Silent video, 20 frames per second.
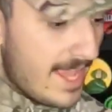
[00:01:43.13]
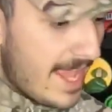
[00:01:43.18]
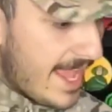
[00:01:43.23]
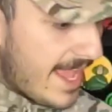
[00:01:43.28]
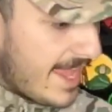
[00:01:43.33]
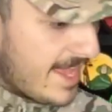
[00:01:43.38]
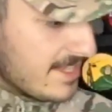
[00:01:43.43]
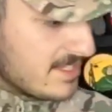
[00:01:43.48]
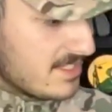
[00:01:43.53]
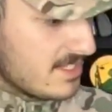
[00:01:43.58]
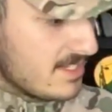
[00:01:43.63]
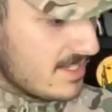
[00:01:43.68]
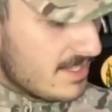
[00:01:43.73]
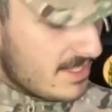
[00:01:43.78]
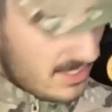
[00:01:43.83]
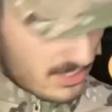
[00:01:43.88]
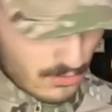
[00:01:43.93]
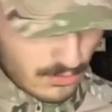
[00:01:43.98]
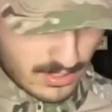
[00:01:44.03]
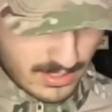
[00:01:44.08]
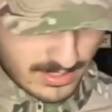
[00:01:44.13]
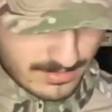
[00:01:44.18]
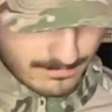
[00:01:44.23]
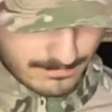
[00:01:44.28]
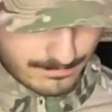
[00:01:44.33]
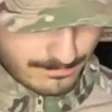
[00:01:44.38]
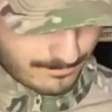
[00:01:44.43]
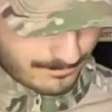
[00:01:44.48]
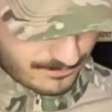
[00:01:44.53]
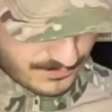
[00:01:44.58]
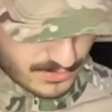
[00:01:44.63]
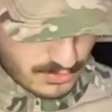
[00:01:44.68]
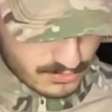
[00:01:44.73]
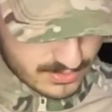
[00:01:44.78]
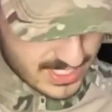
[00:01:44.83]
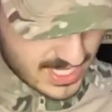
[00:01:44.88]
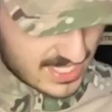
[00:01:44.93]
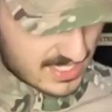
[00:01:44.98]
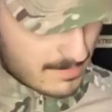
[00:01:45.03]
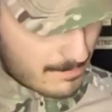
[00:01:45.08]
And you can
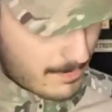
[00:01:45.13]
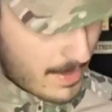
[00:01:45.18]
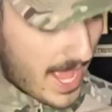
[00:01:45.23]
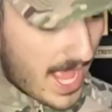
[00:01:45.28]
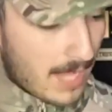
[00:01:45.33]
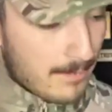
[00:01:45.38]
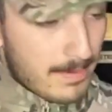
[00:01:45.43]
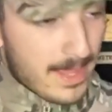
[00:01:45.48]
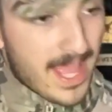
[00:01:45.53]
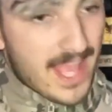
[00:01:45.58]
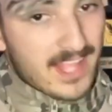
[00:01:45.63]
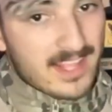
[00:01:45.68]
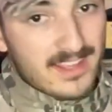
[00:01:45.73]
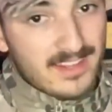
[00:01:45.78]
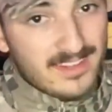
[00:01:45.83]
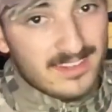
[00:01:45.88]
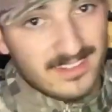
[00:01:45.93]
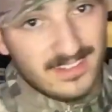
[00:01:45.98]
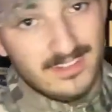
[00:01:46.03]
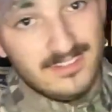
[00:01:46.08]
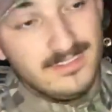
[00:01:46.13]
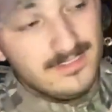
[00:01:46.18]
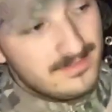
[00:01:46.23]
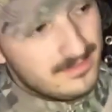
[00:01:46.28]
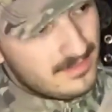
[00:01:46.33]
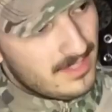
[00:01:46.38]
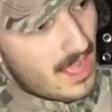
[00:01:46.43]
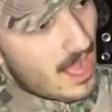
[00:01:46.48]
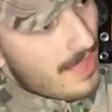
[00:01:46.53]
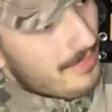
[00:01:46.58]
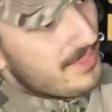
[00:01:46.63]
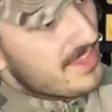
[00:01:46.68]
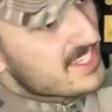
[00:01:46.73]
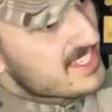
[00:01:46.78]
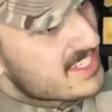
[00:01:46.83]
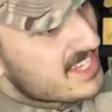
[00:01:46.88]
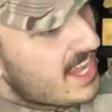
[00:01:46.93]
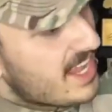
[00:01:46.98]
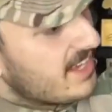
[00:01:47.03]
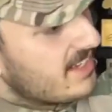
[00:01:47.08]
use it as a backpack on this
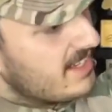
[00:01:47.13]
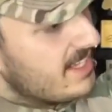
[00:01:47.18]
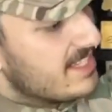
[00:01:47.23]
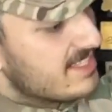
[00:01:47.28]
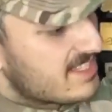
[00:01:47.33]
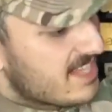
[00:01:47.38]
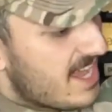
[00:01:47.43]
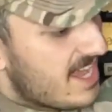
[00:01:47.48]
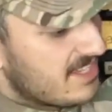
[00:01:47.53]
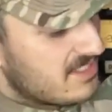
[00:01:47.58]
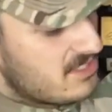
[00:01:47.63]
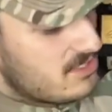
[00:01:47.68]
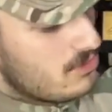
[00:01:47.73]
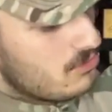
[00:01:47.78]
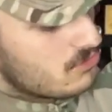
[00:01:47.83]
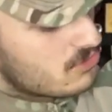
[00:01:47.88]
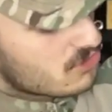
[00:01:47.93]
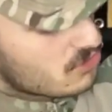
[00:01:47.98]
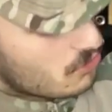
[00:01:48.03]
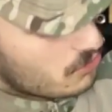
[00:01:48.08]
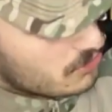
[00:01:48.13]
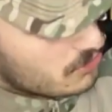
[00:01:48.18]
side. It's got two shoulder